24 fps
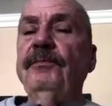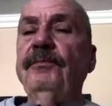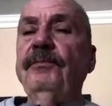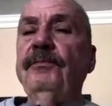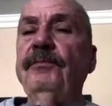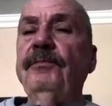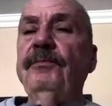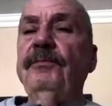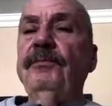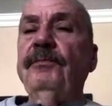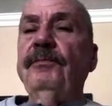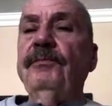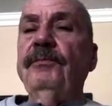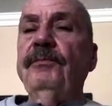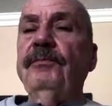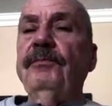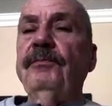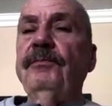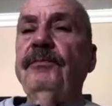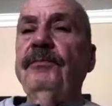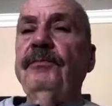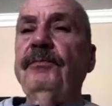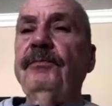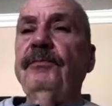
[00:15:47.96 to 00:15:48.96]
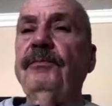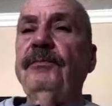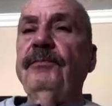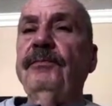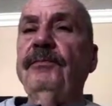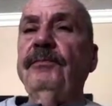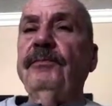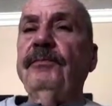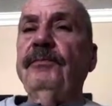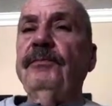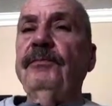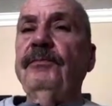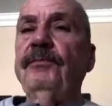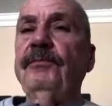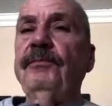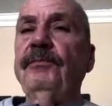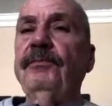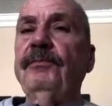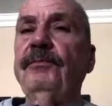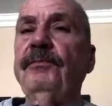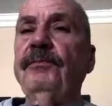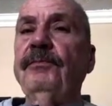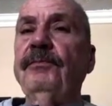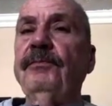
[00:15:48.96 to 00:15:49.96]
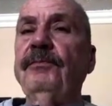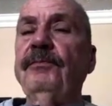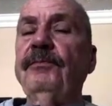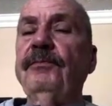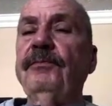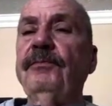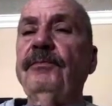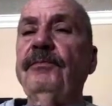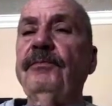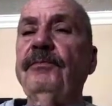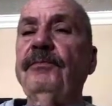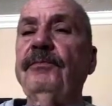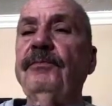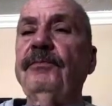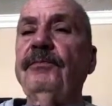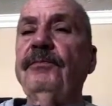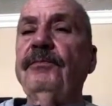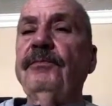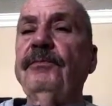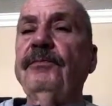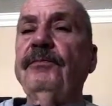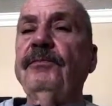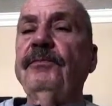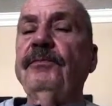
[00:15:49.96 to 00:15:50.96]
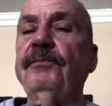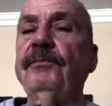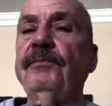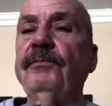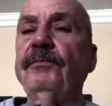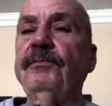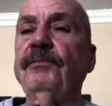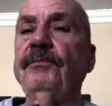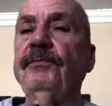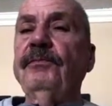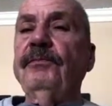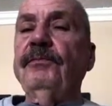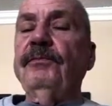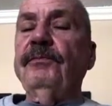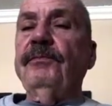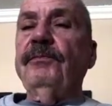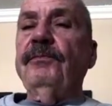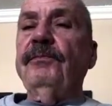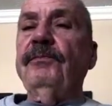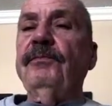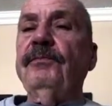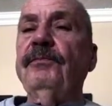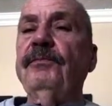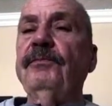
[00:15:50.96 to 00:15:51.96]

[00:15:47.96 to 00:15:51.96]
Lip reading: The person shown says nothing.